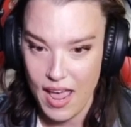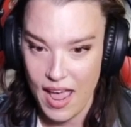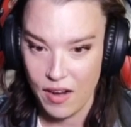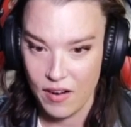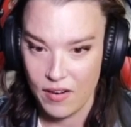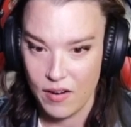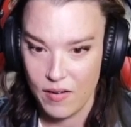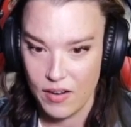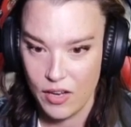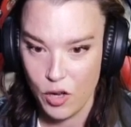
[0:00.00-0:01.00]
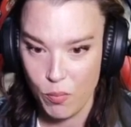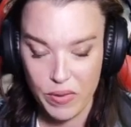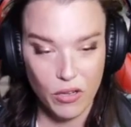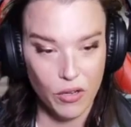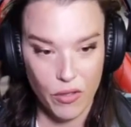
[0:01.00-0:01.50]
and you
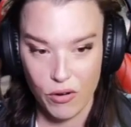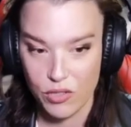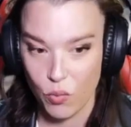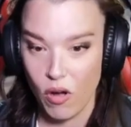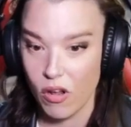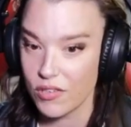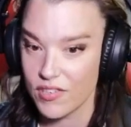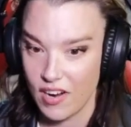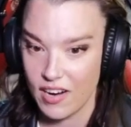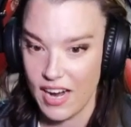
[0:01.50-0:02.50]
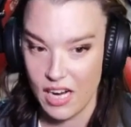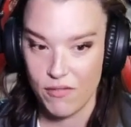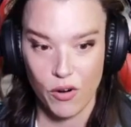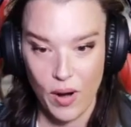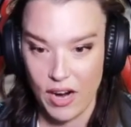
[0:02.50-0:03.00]
build those walls kind
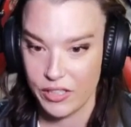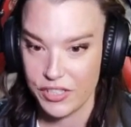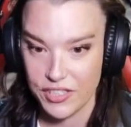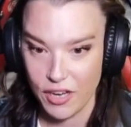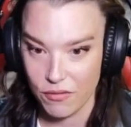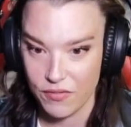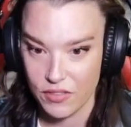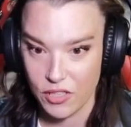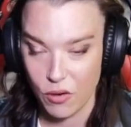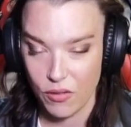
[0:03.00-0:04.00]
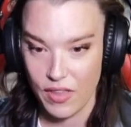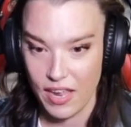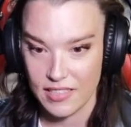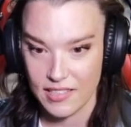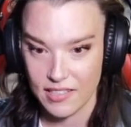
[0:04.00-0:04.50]
of around yourself so
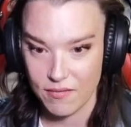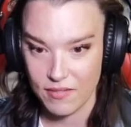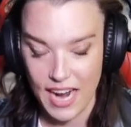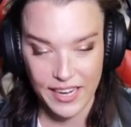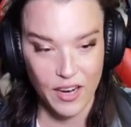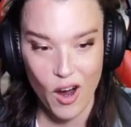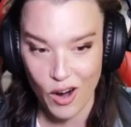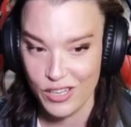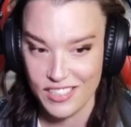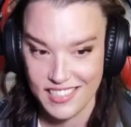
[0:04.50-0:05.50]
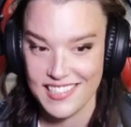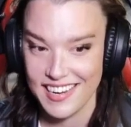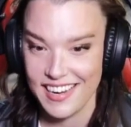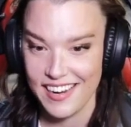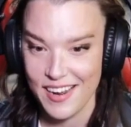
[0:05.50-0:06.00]
that it's kind of hard to
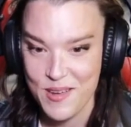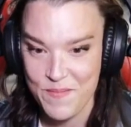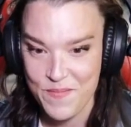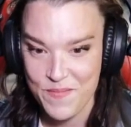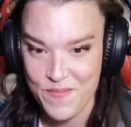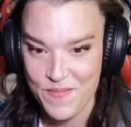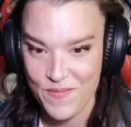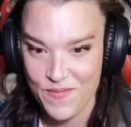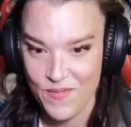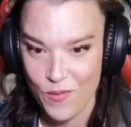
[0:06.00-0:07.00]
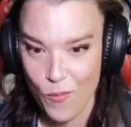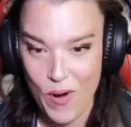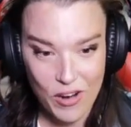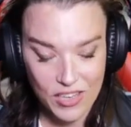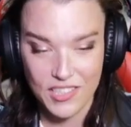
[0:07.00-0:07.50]
see
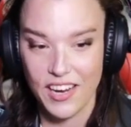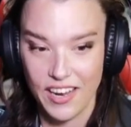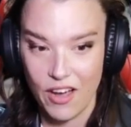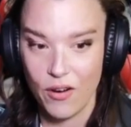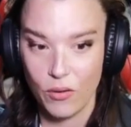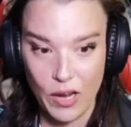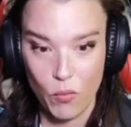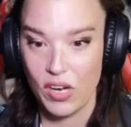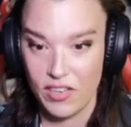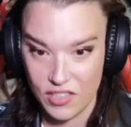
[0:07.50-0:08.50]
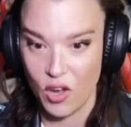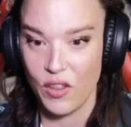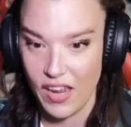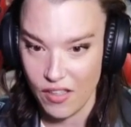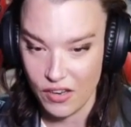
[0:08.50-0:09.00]
where it's going to go like what's
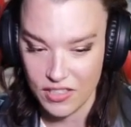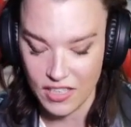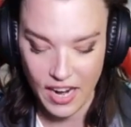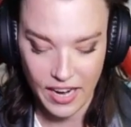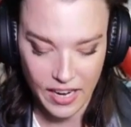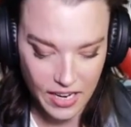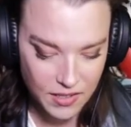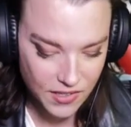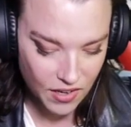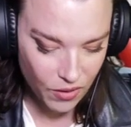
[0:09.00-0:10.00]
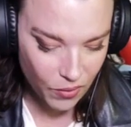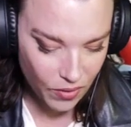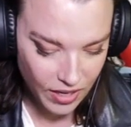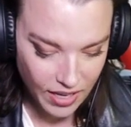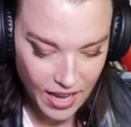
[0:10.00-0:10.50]
on the other side and
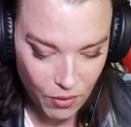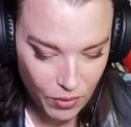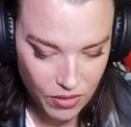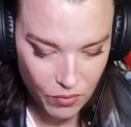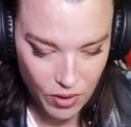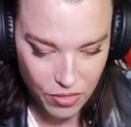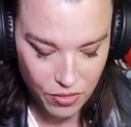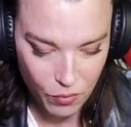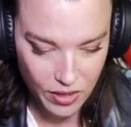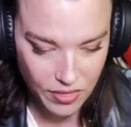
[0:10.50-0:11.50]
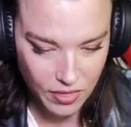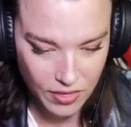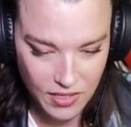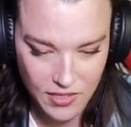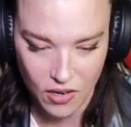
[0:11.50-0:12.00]
so yeah with with with
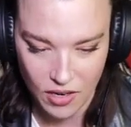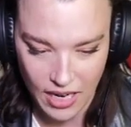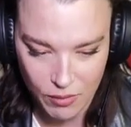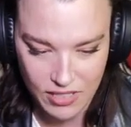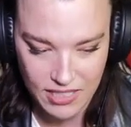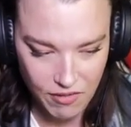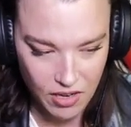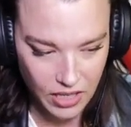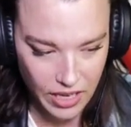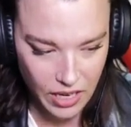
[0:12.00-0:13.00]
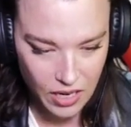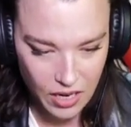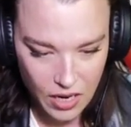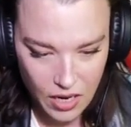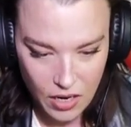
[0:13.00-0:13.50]
this song i was definitely
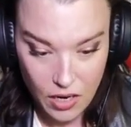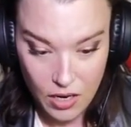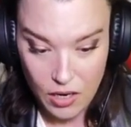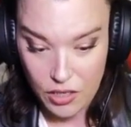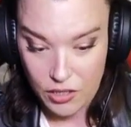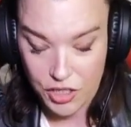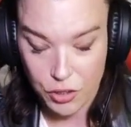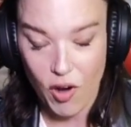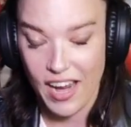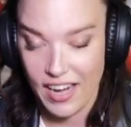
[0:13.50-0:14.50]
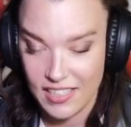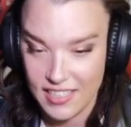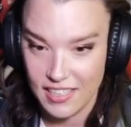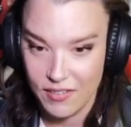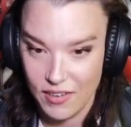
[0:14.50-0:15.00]
trying
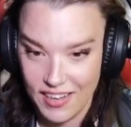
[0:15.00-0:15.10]
to